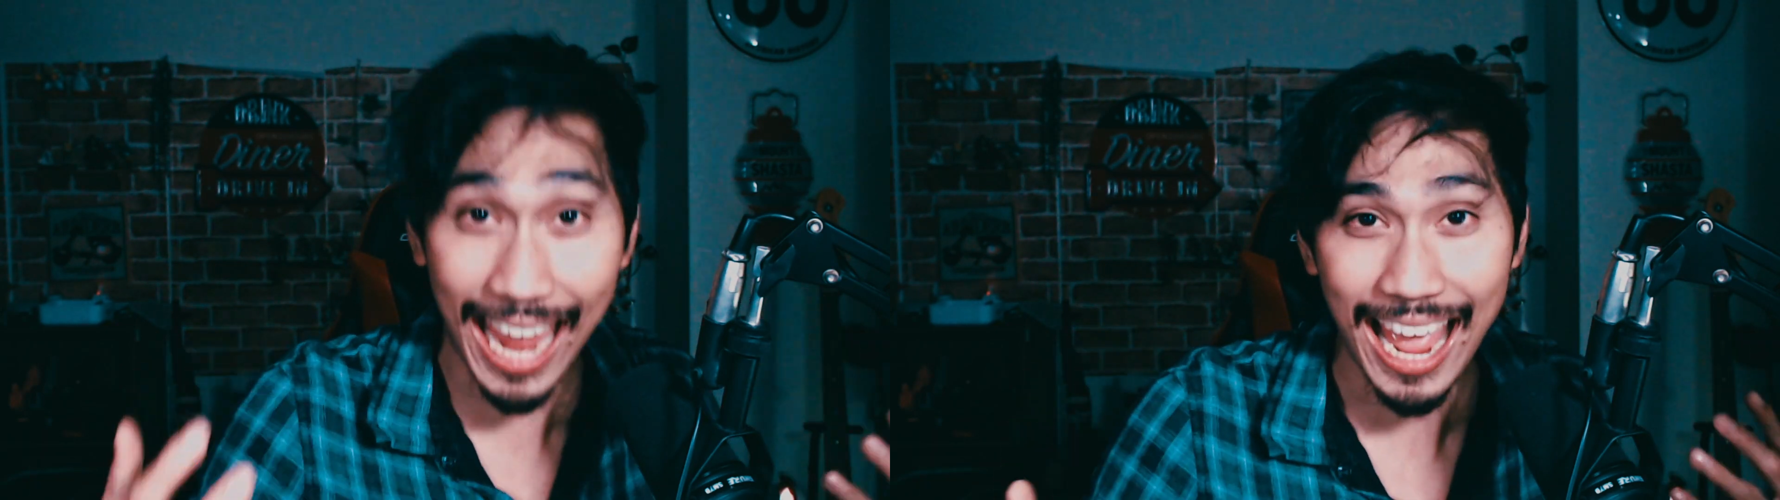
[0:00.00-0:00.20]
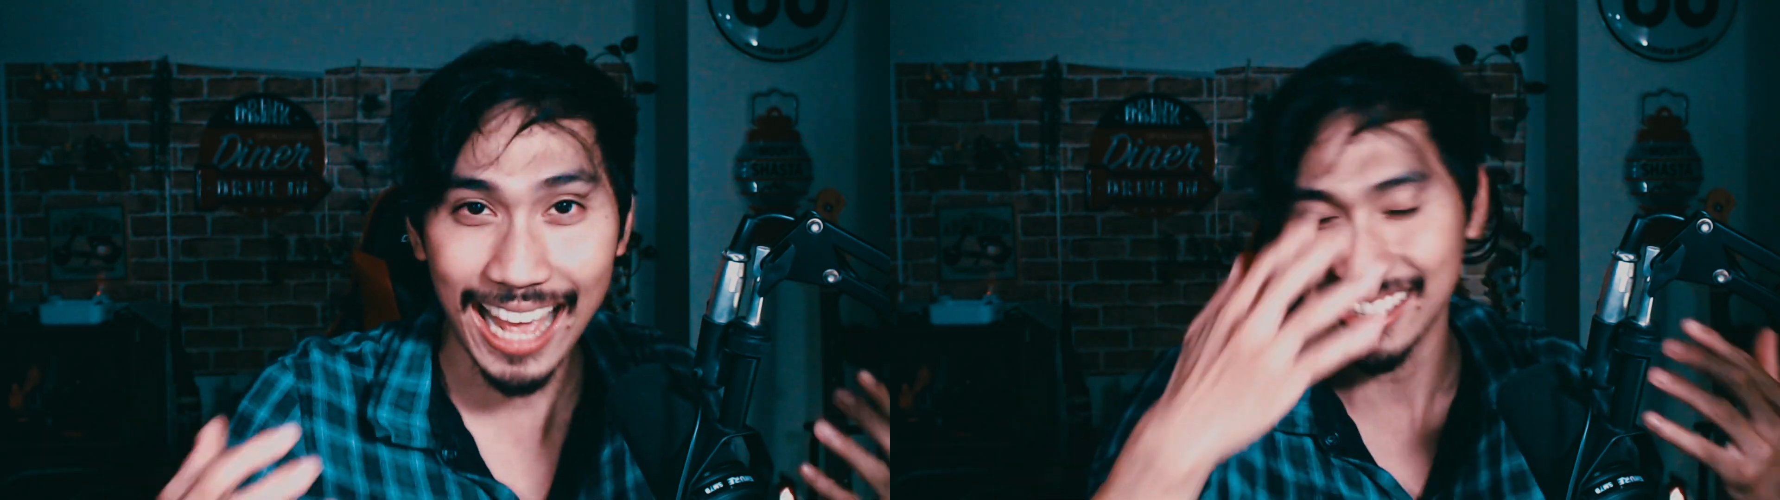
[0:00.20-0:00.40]

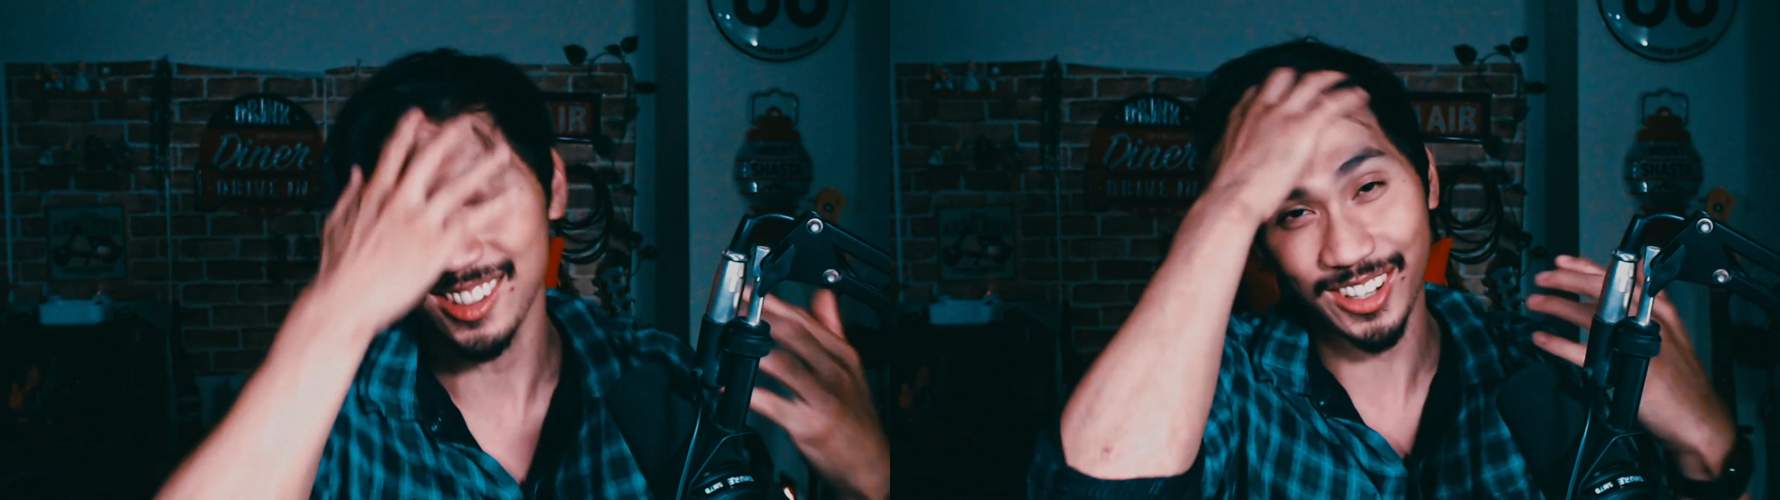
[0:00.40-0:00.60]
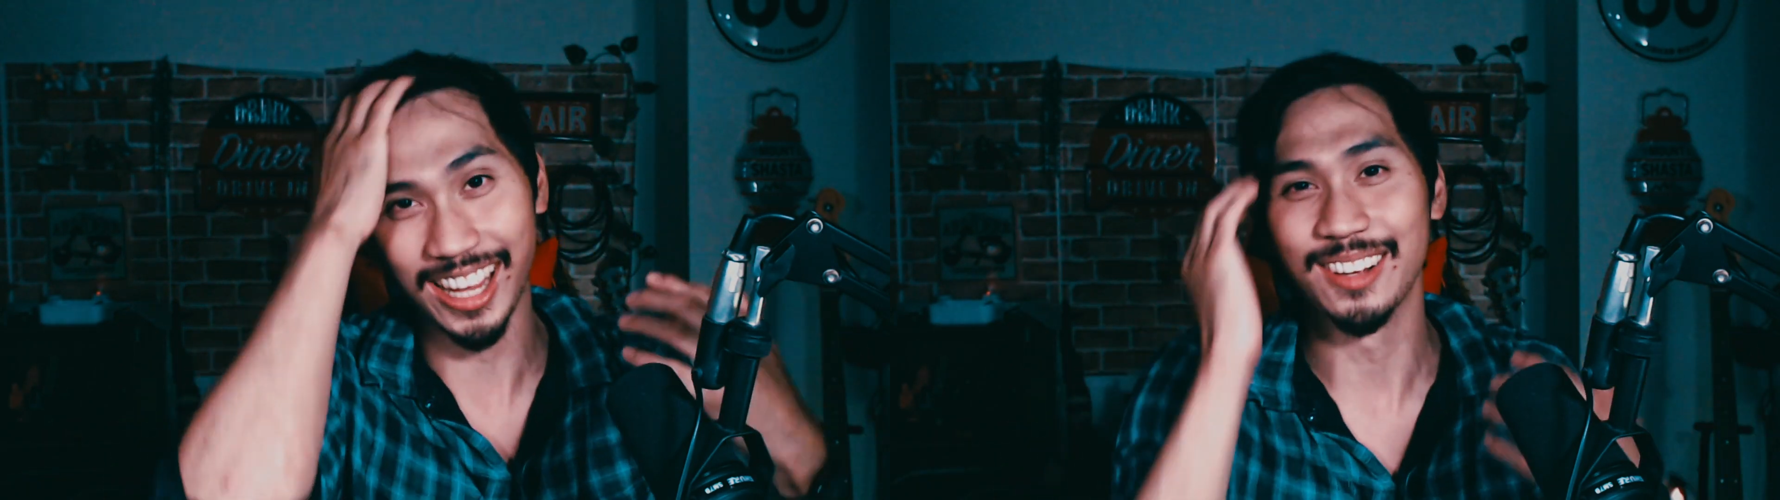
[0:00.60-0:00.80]
ass.
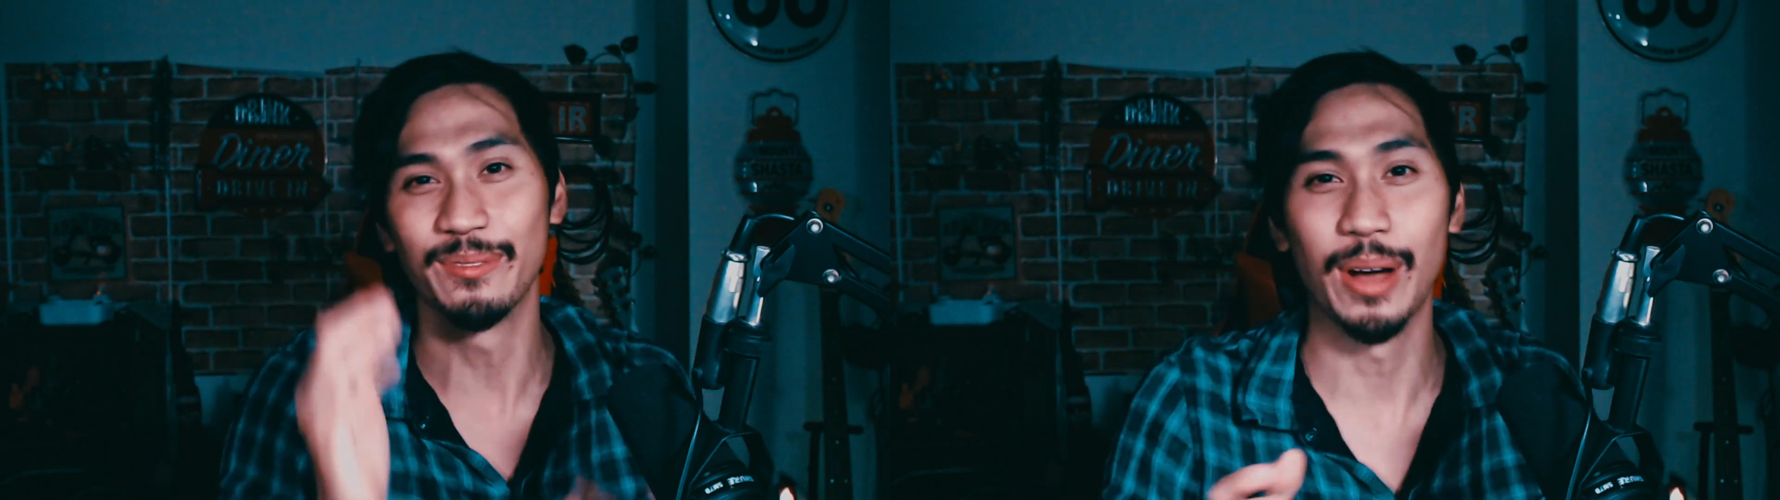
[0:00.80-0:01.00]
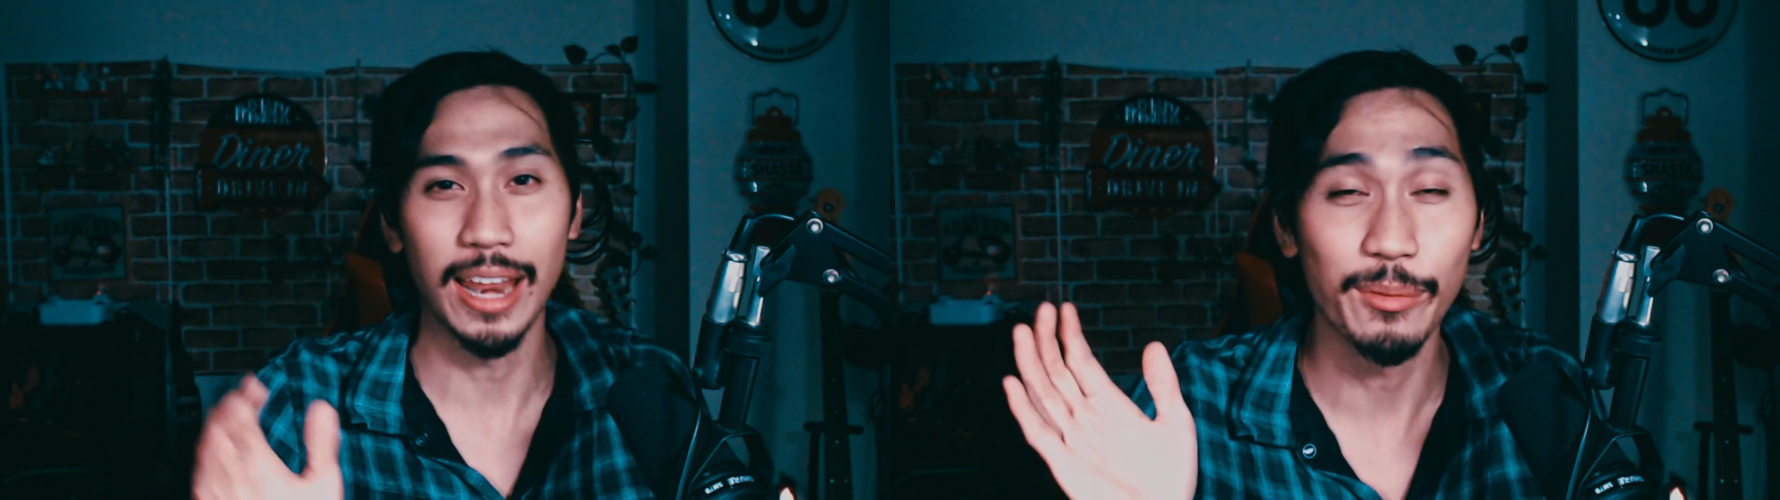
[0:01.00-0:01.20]
Okay,
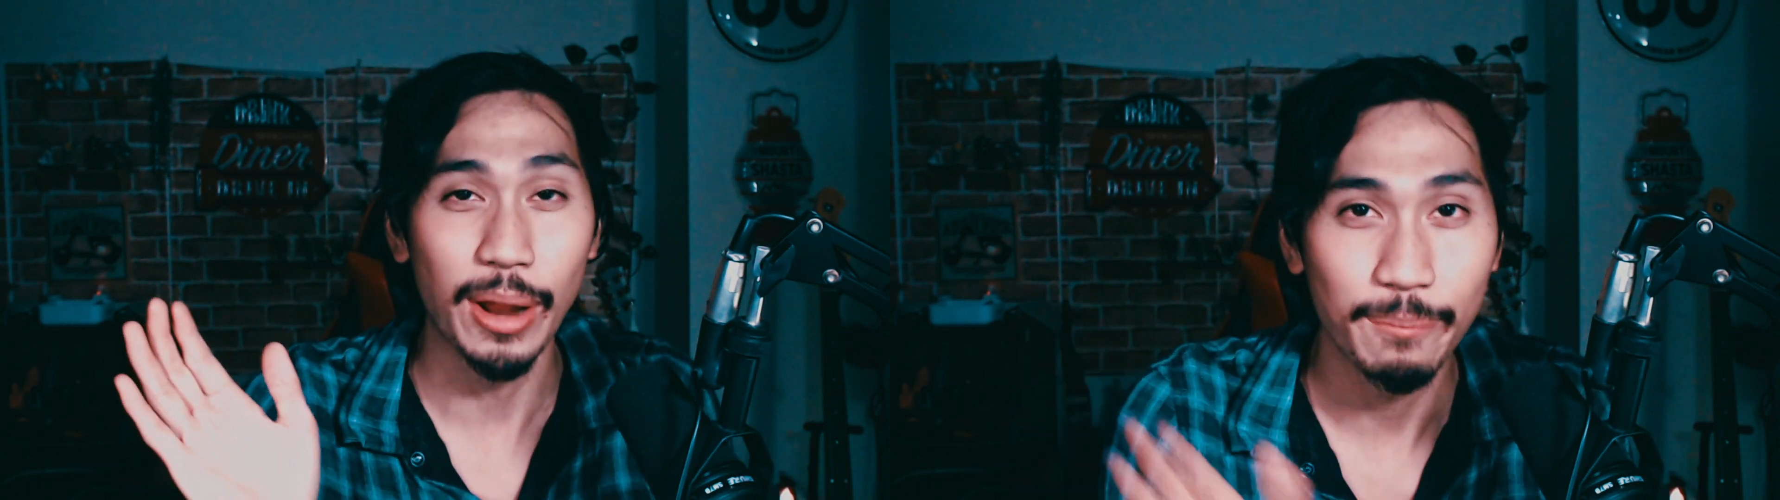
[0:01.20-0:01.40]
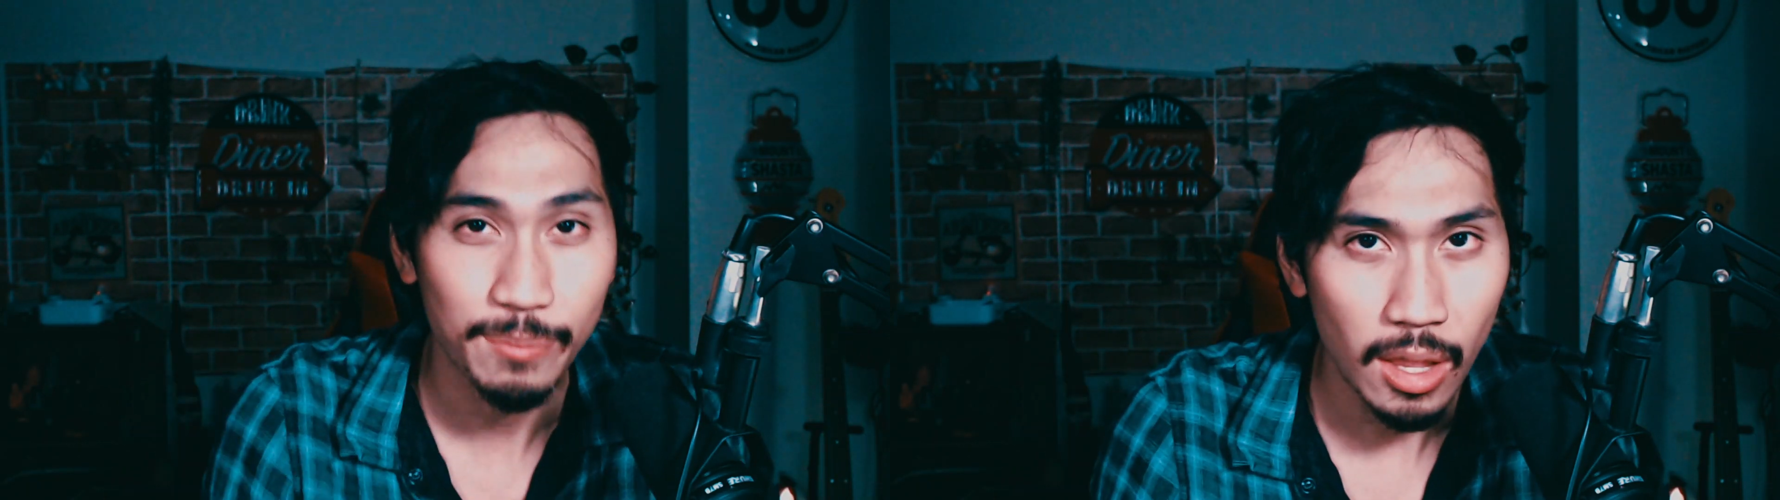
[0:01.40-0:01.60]
but anyway,